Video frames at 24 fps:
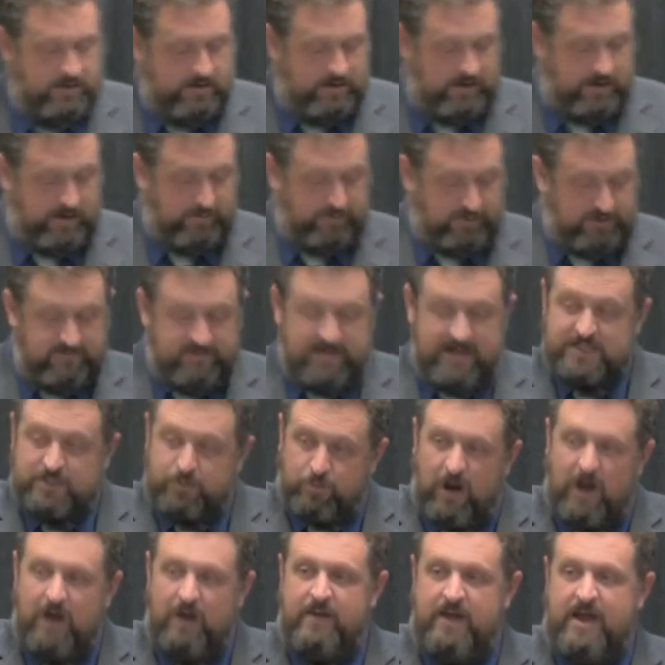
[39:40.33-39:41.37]
And I believe that's
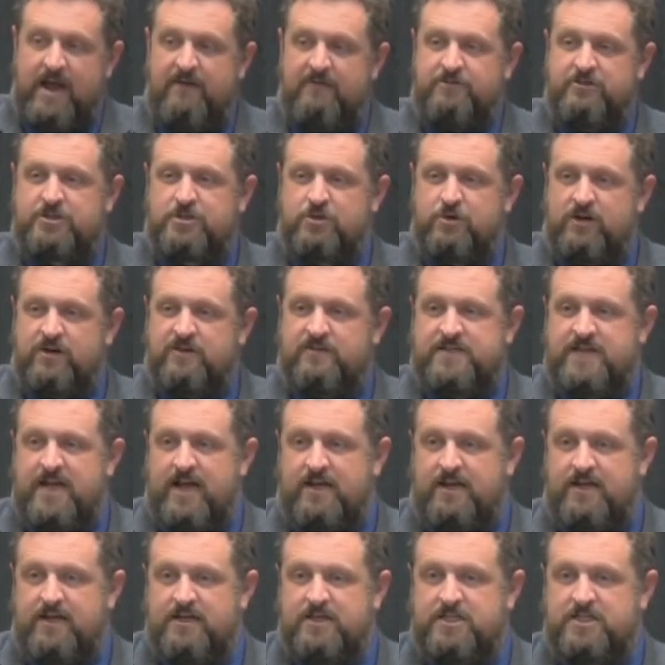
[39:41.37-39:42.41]
why we have the story of
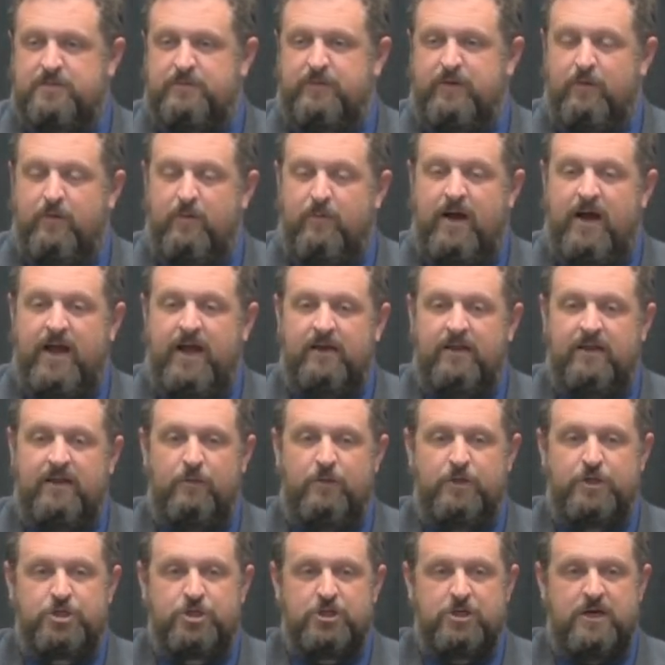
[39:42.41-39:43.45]
Zacchaeus to be reminded that
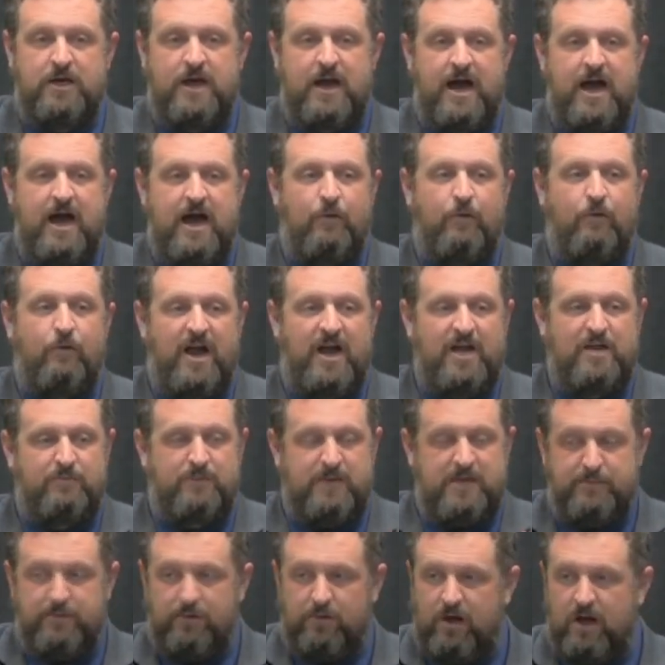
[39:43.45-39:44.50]
we should not write
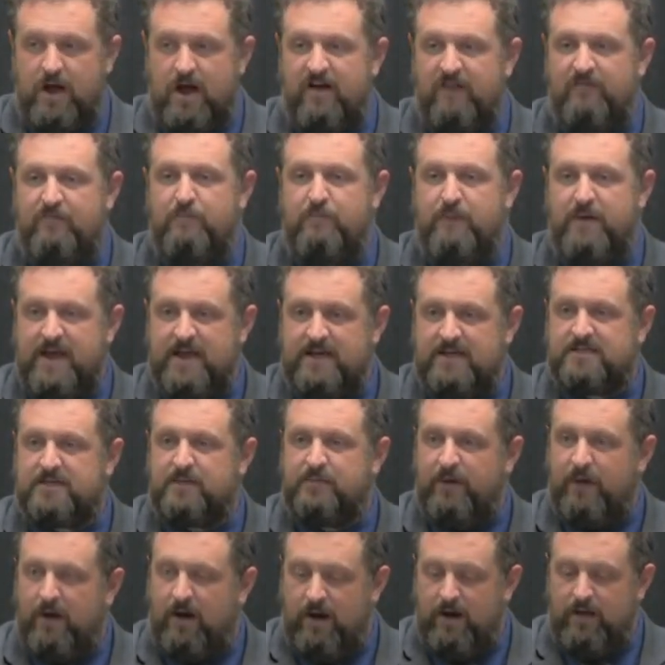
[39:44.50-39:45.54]
people off based
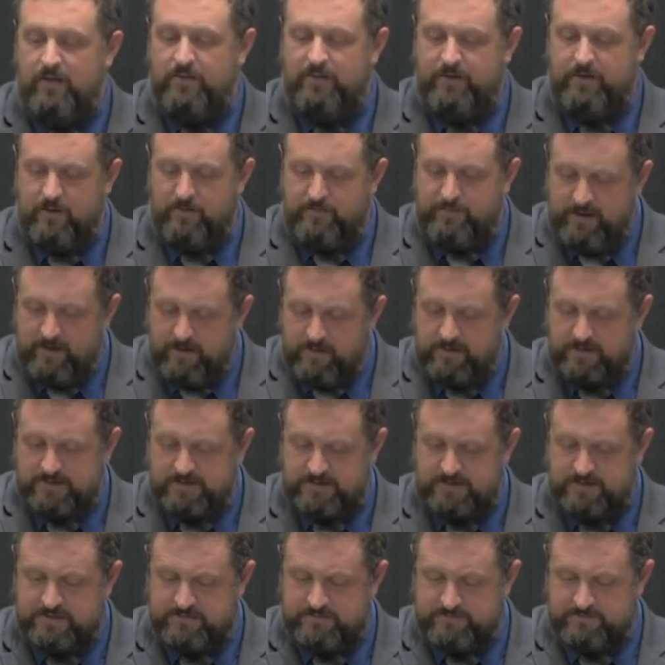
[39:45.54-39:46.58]
upon their
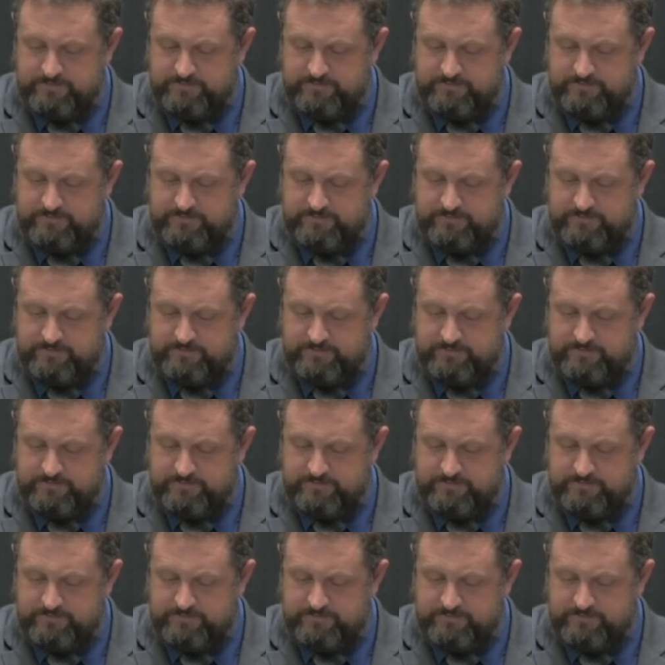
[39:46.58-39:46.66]
appearance.